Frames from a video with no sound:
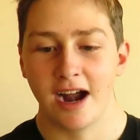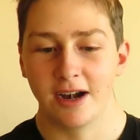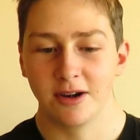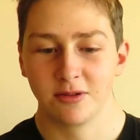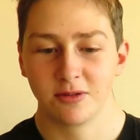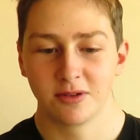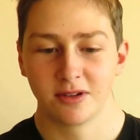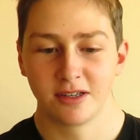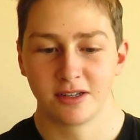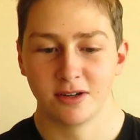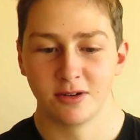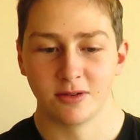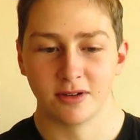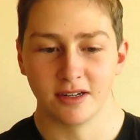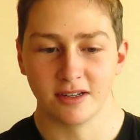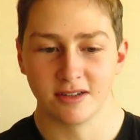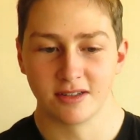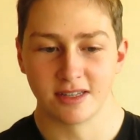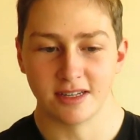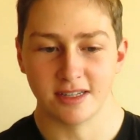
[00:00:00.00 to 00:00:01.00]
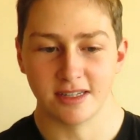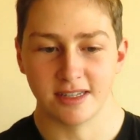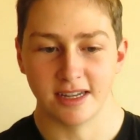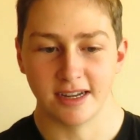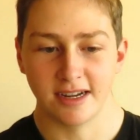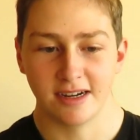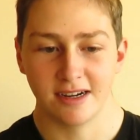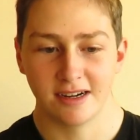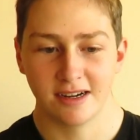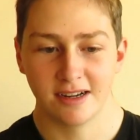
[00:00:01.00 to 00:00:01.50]
I don't really know what else to
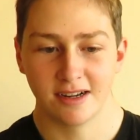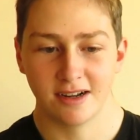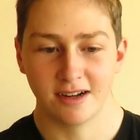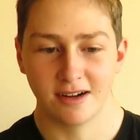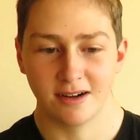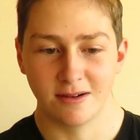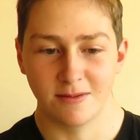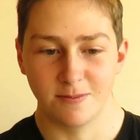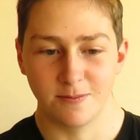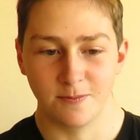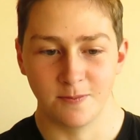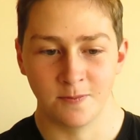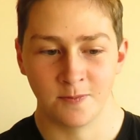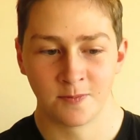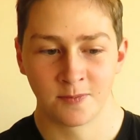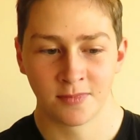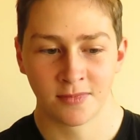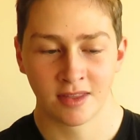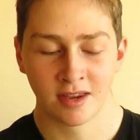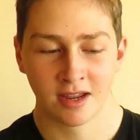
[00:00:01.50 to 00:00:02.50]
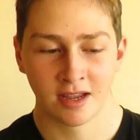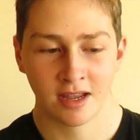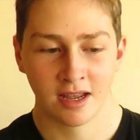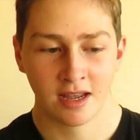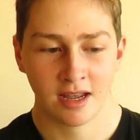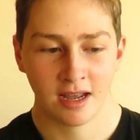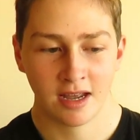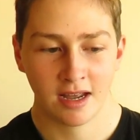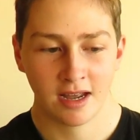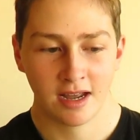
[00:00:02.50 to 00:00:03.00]
say. Um,
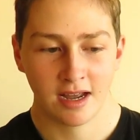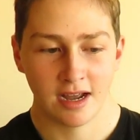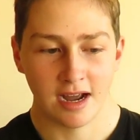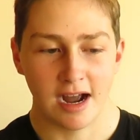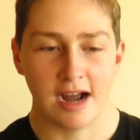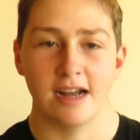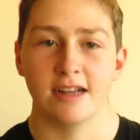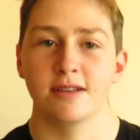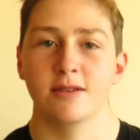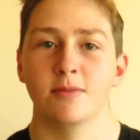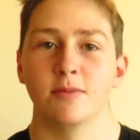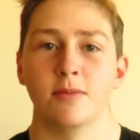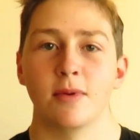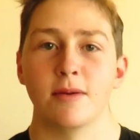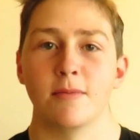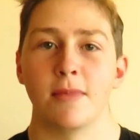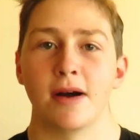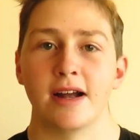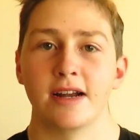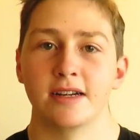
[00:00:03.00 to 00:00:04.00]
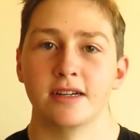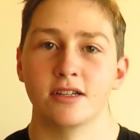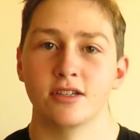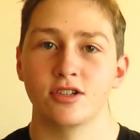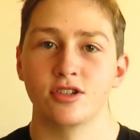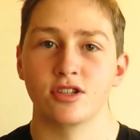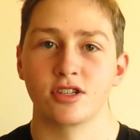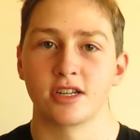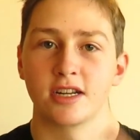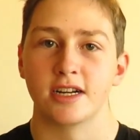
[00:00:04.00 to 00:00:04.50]
I My mind
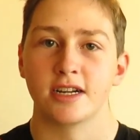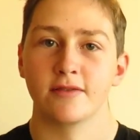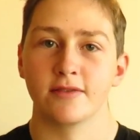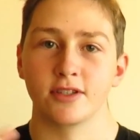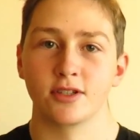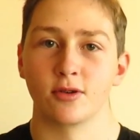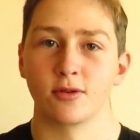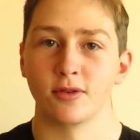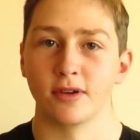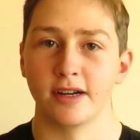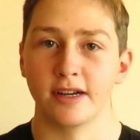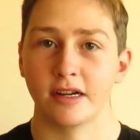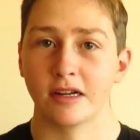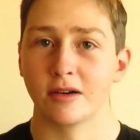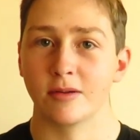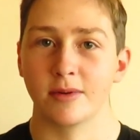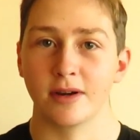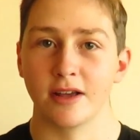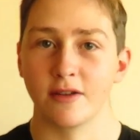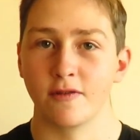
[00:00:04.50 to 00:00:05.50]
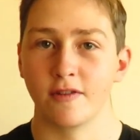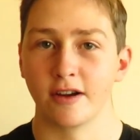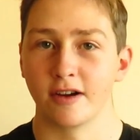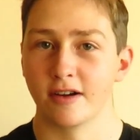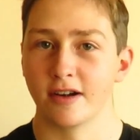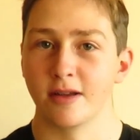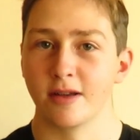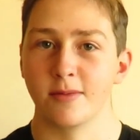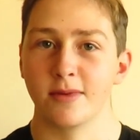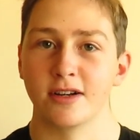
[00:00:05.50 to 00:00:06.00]
is just kind of a tornado, but I
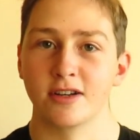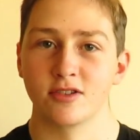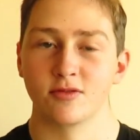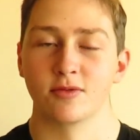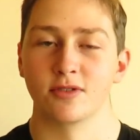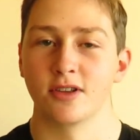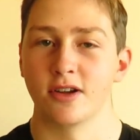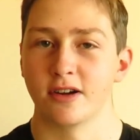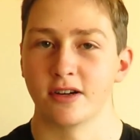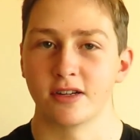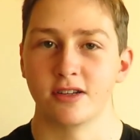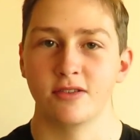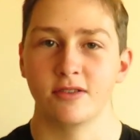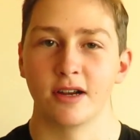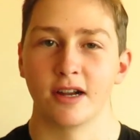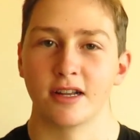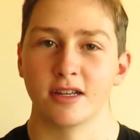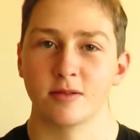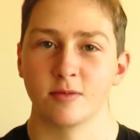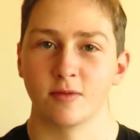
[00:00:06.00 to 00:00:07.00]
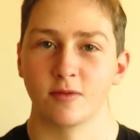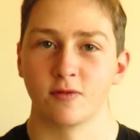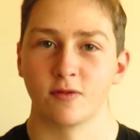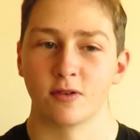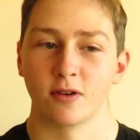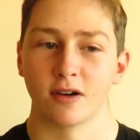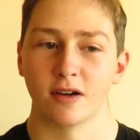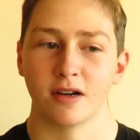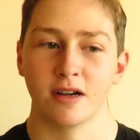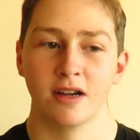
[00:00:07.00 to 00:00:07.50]
figured I might as well talk to you guys
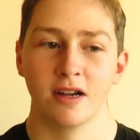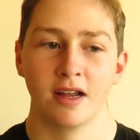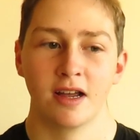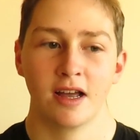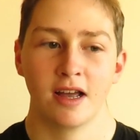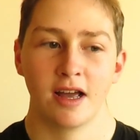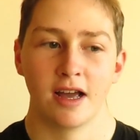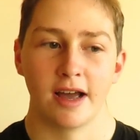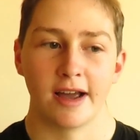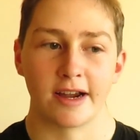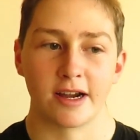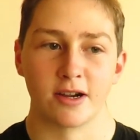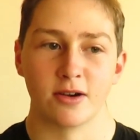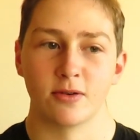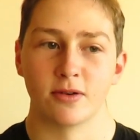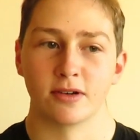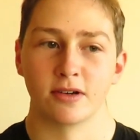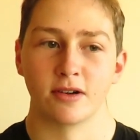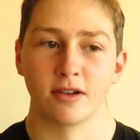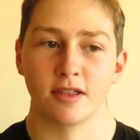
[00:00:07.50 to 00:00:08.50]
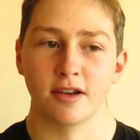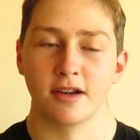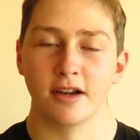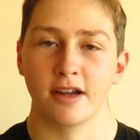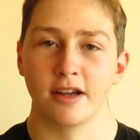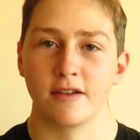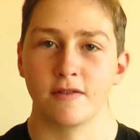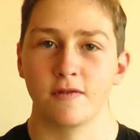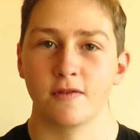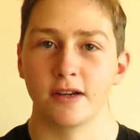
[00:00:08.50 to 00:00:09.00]
before I go under the
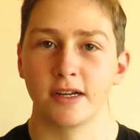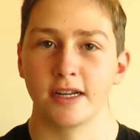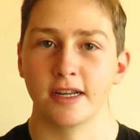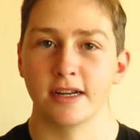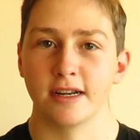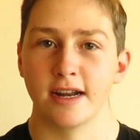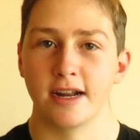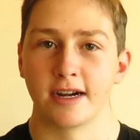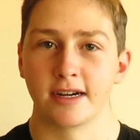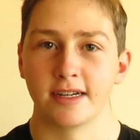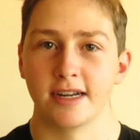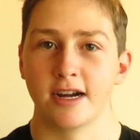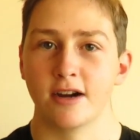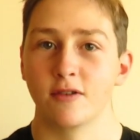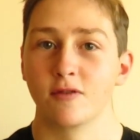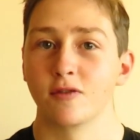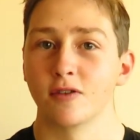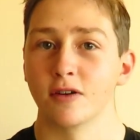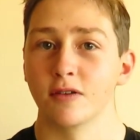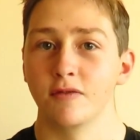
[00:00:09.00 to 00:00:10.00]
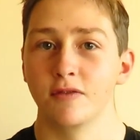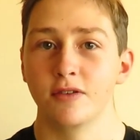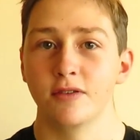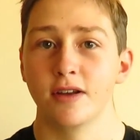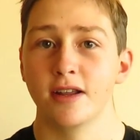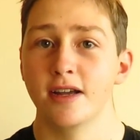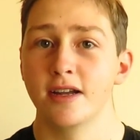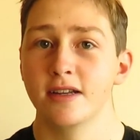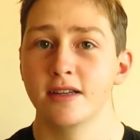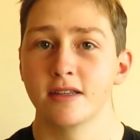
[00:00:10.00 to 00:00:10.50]
knife and get knocked out for a few
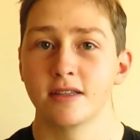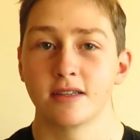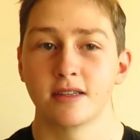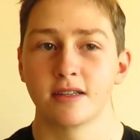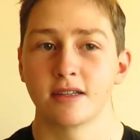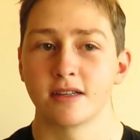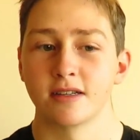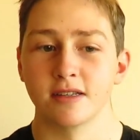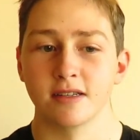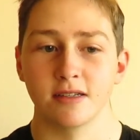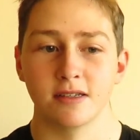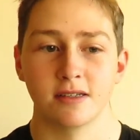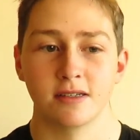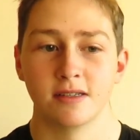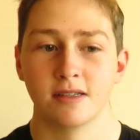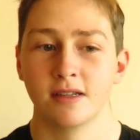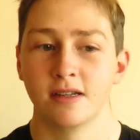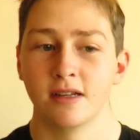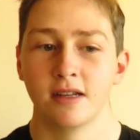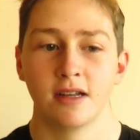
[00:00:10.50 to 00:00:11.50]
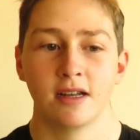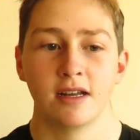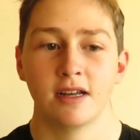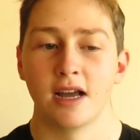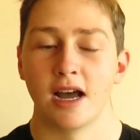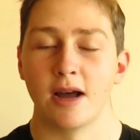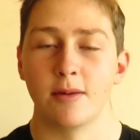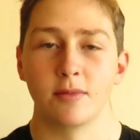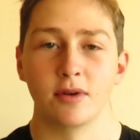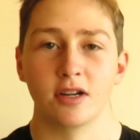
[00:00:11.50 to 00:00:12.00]
days, because
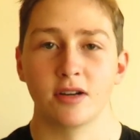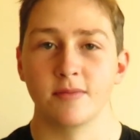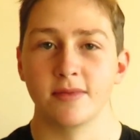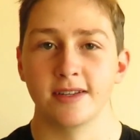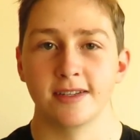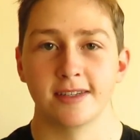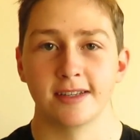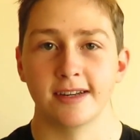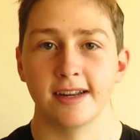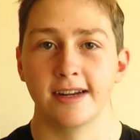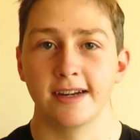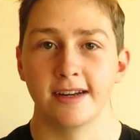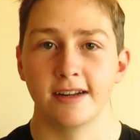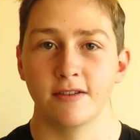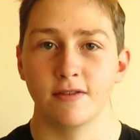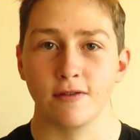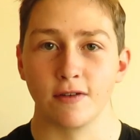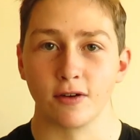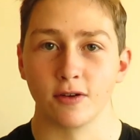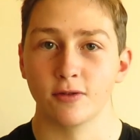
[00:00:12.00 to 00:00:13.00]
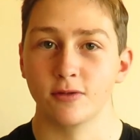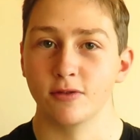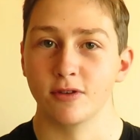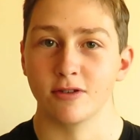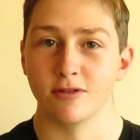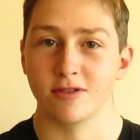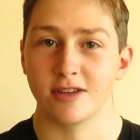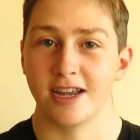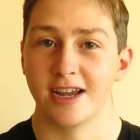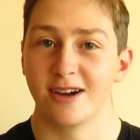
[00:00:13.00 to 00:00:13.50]
I'm going to be sedated for who
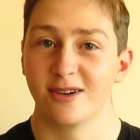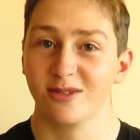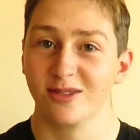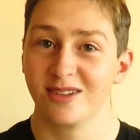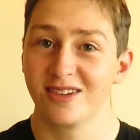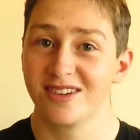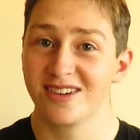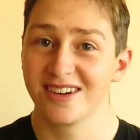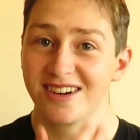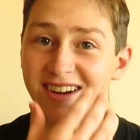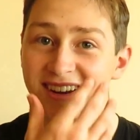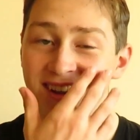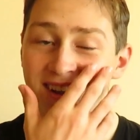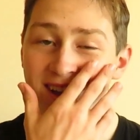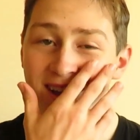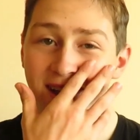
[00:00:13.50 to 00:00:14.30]
knows how long.